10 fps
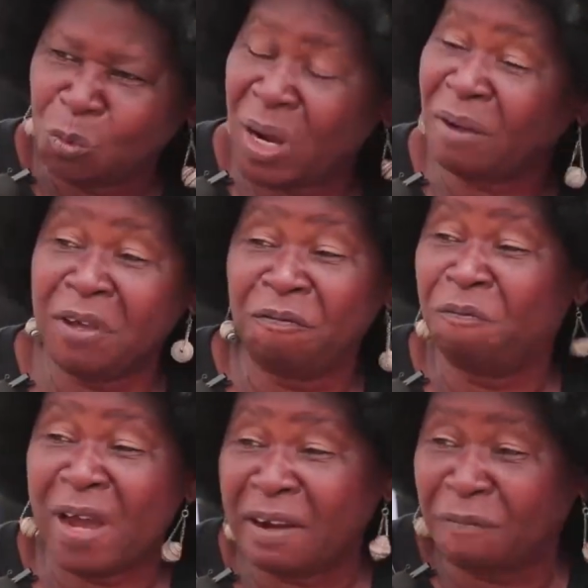We have
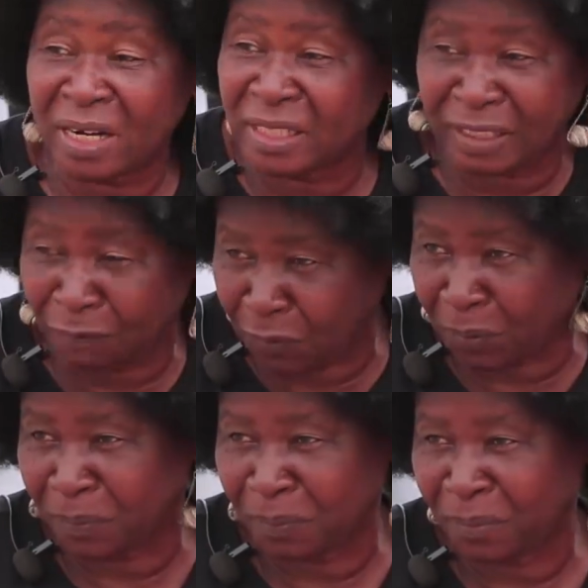been very, very civil.
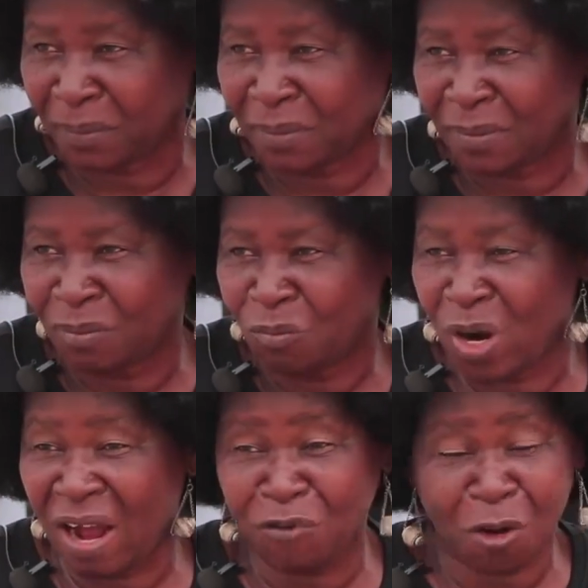
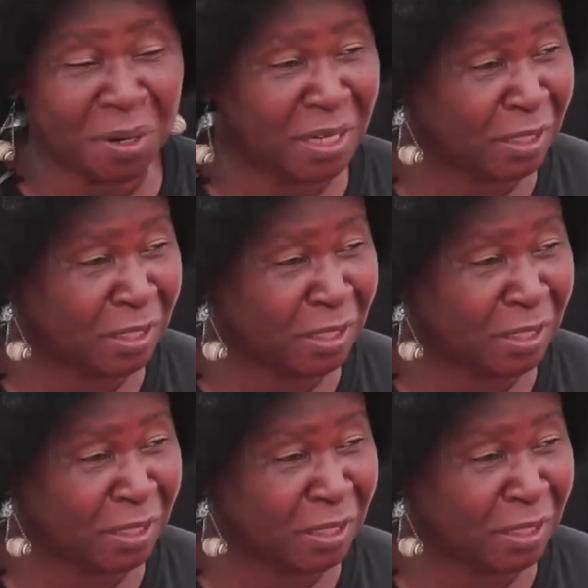We have not been